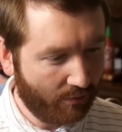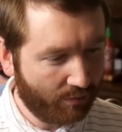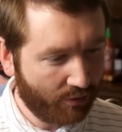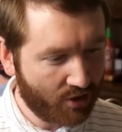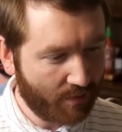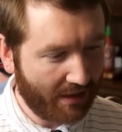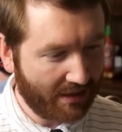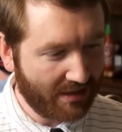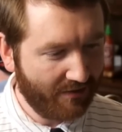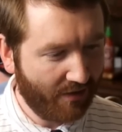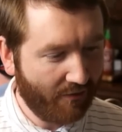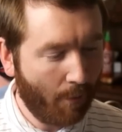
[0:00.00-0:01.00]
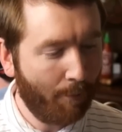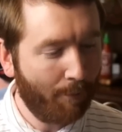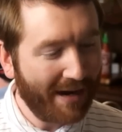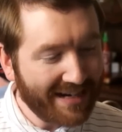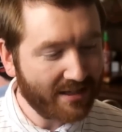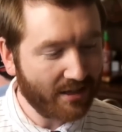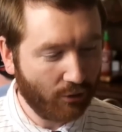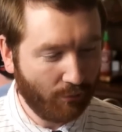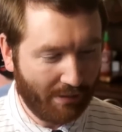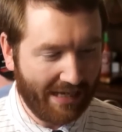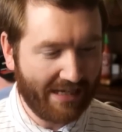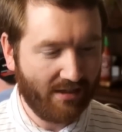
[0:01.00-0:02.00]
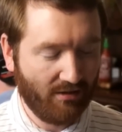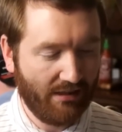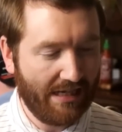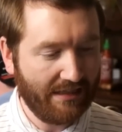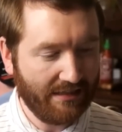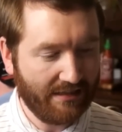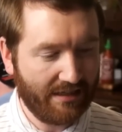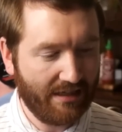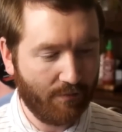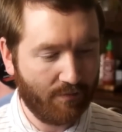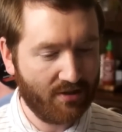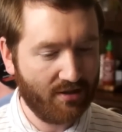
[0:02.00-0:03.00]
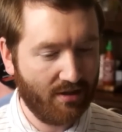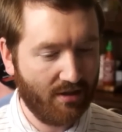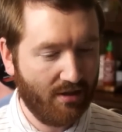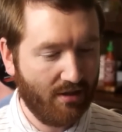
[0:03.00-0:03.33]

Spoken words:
perspective of a bicycle pedal, any tips?